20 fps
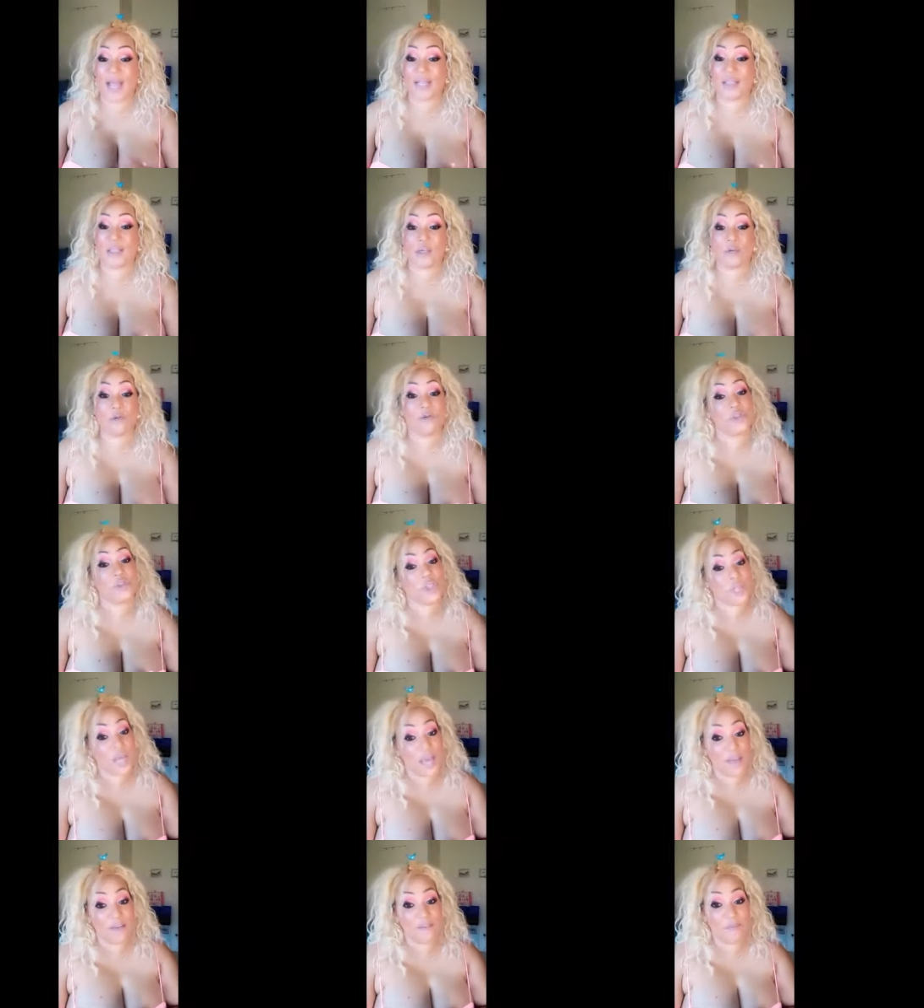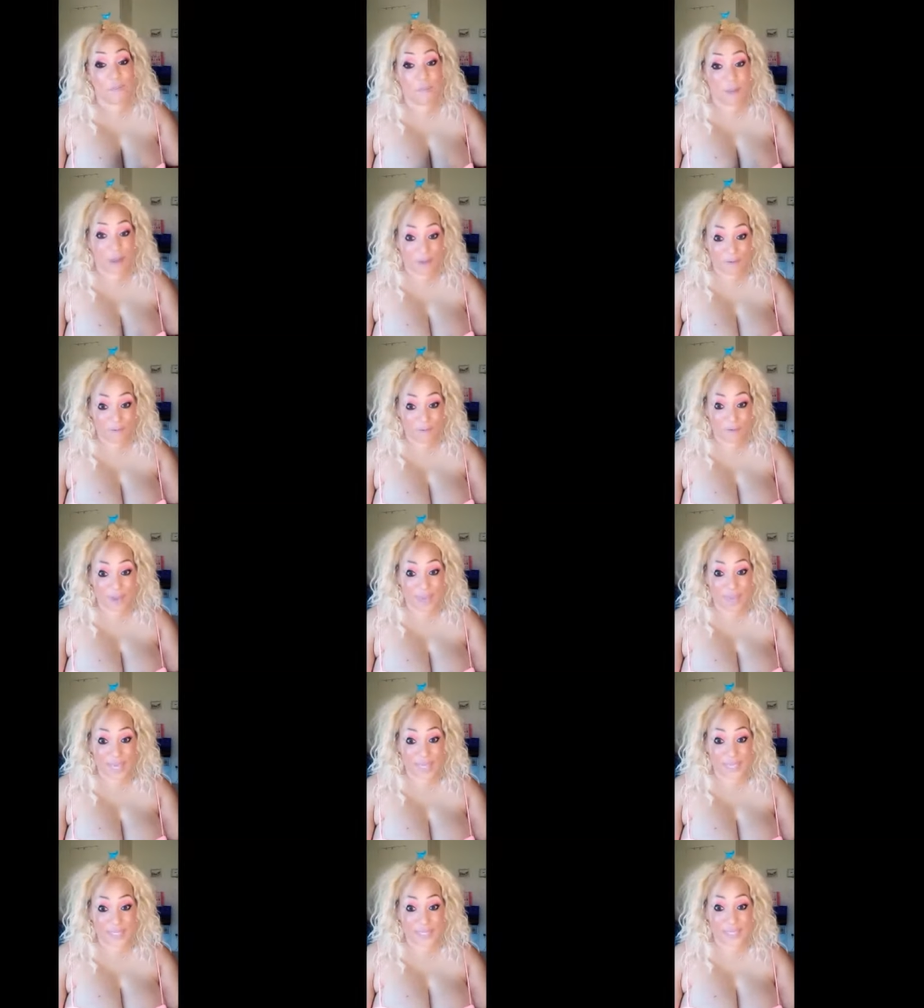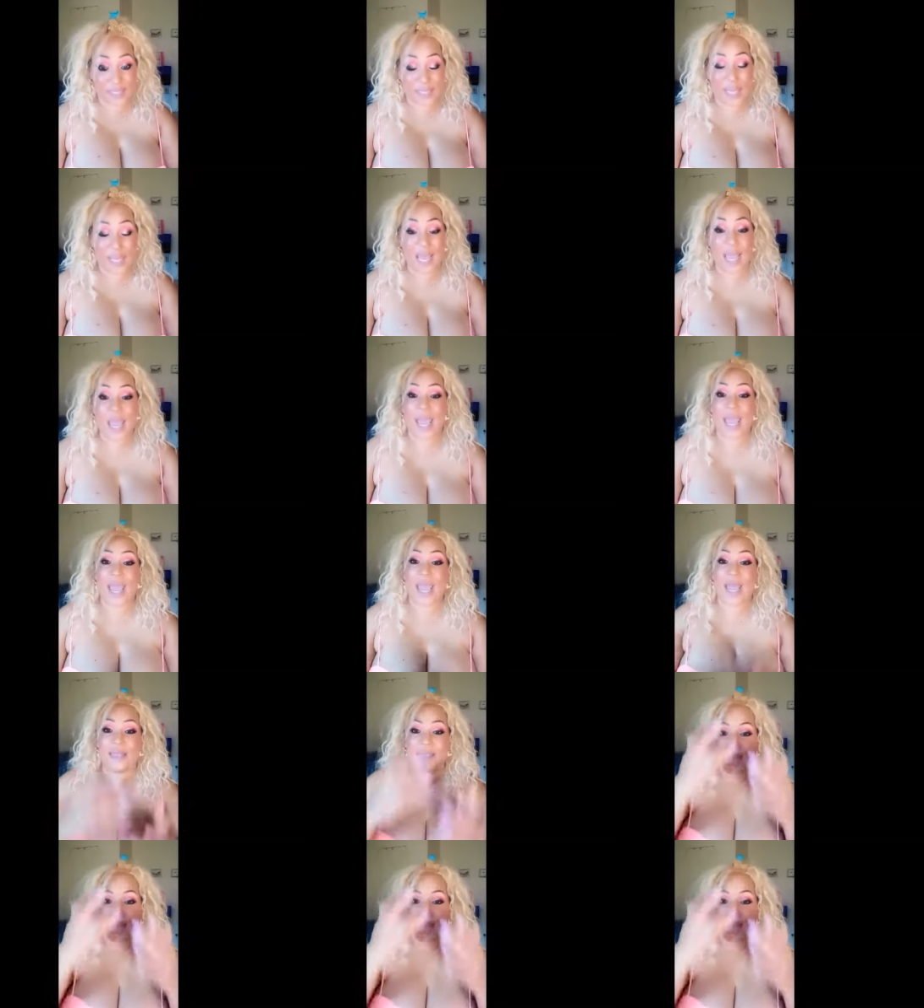I do shave my face. And